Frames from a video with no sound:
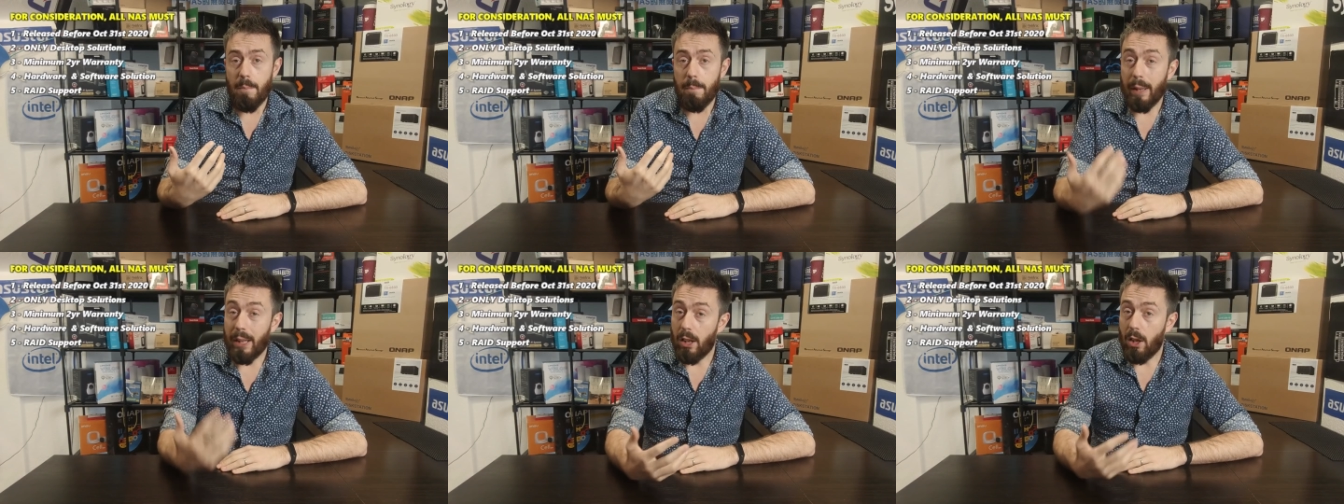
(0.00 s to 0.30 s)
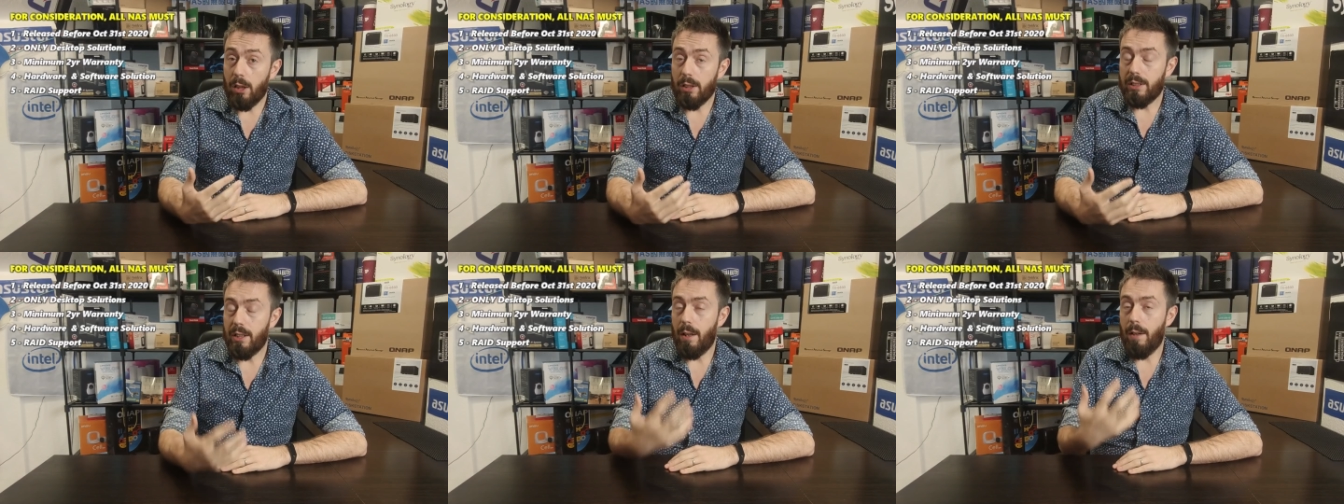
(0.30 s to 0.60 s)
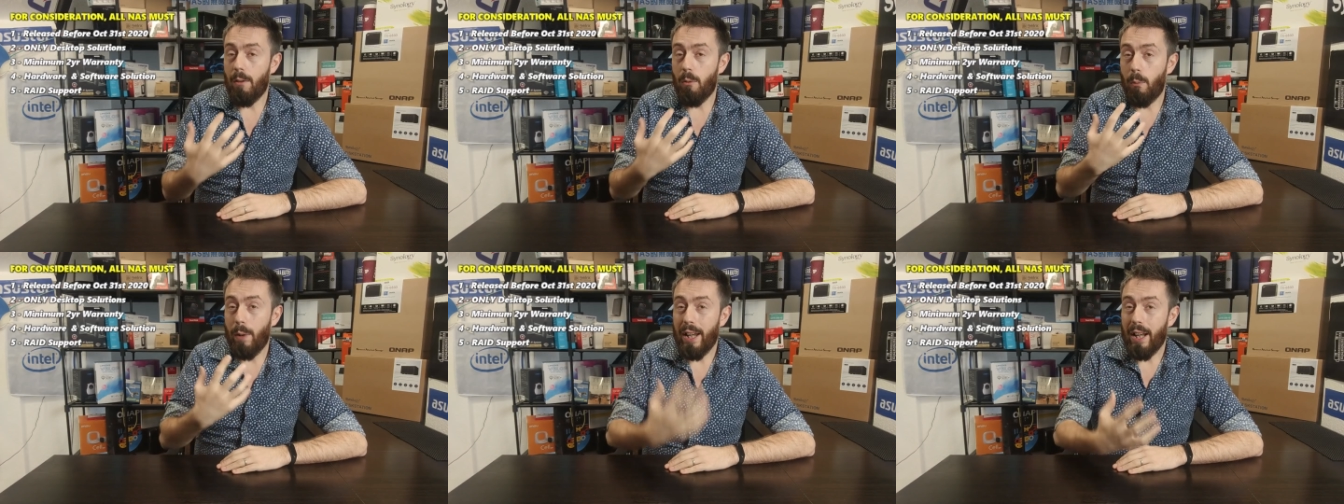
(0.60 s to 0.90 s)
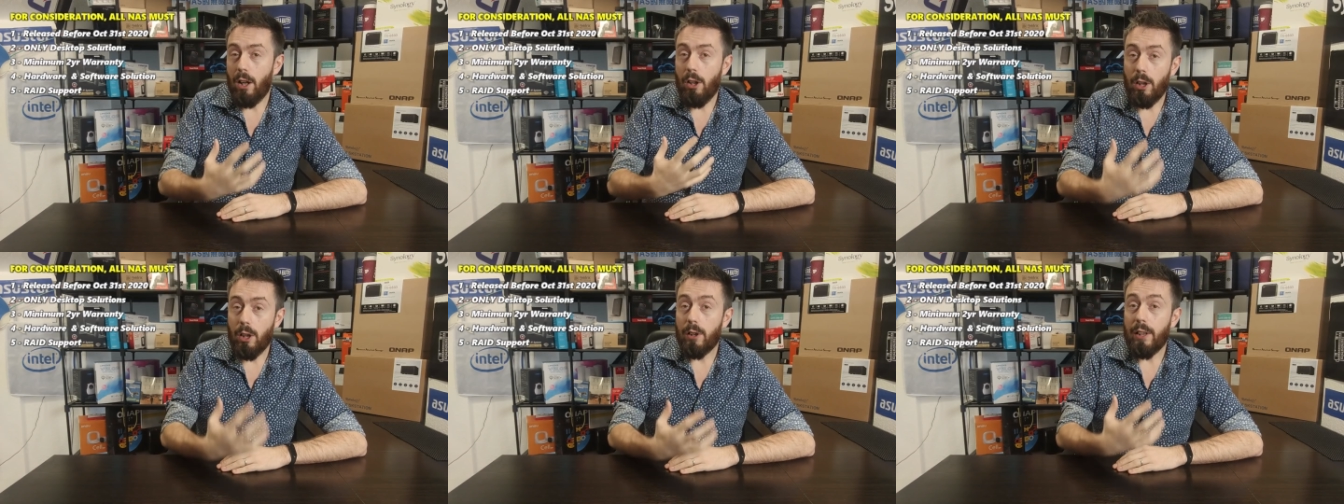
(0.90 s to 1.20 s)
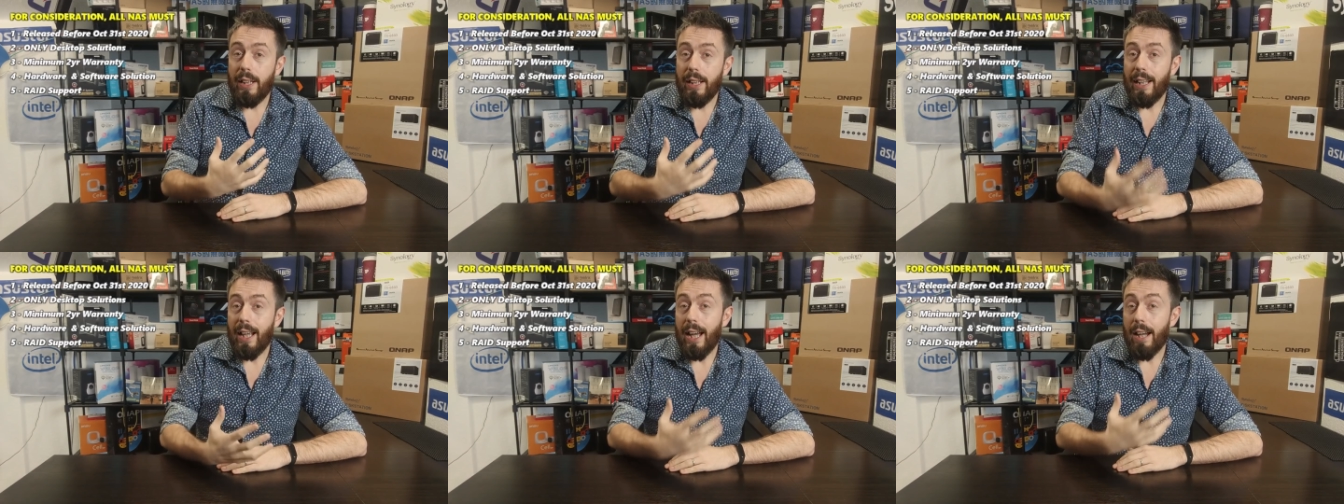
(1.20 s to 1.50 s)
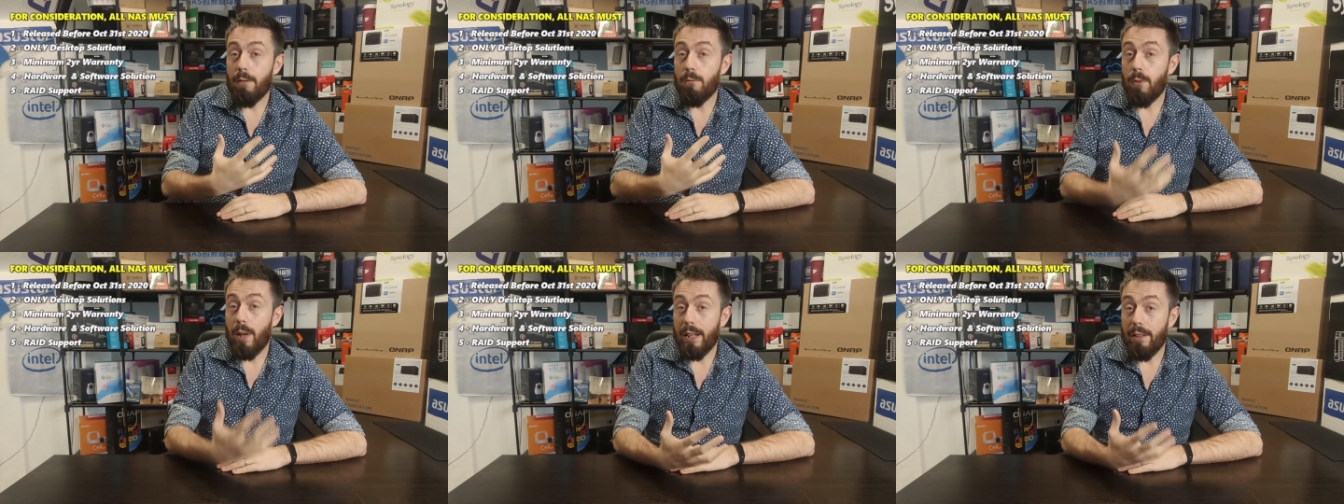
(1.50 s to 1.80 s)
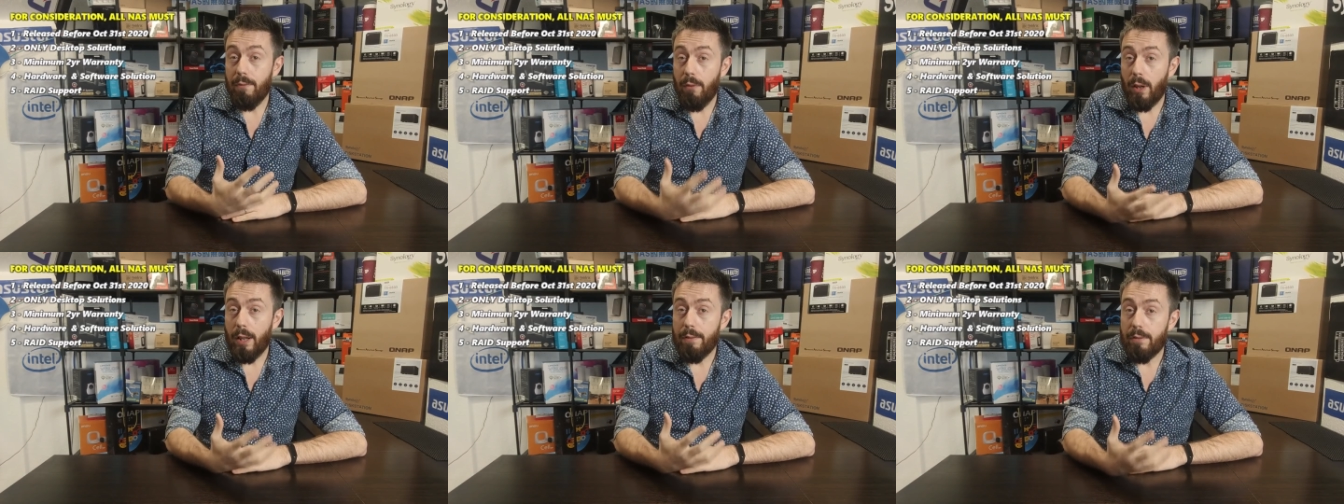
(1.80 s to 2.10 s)
because we are looking at
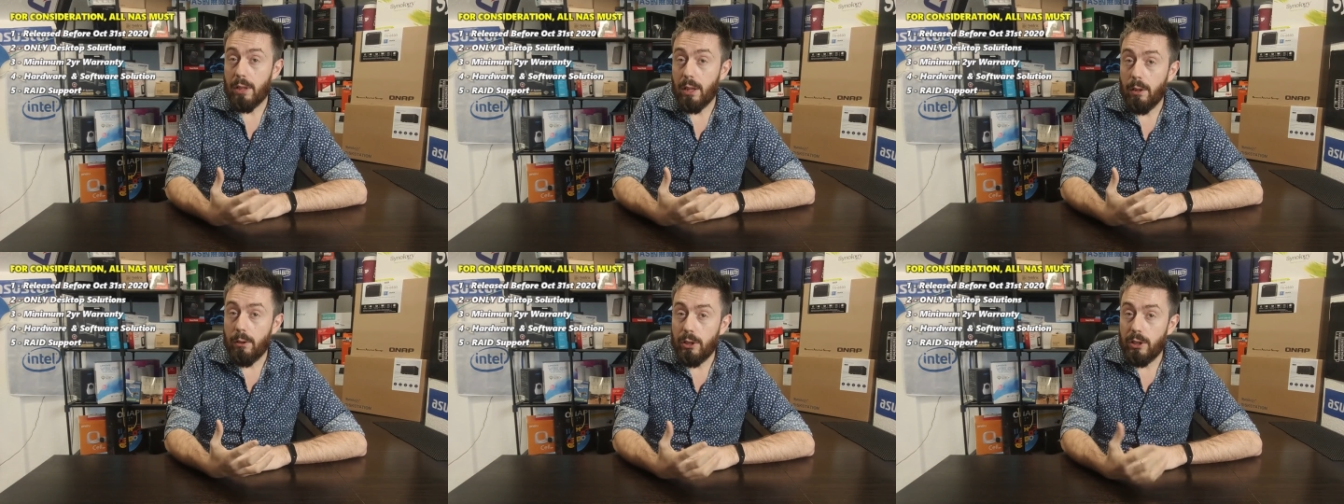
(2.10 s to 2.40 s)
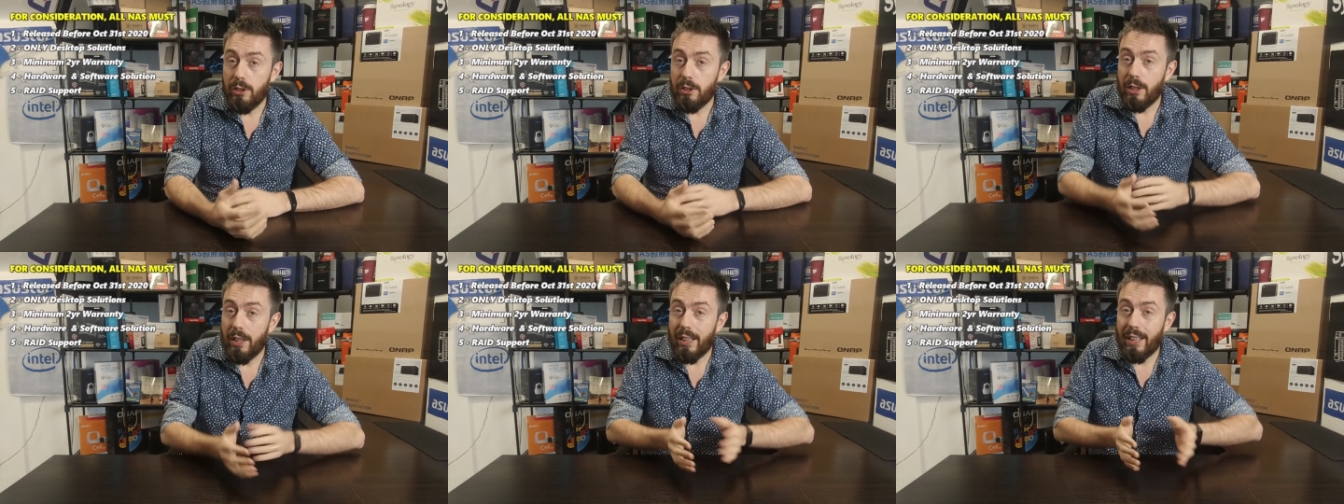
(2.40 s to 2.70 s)
RAID five solutions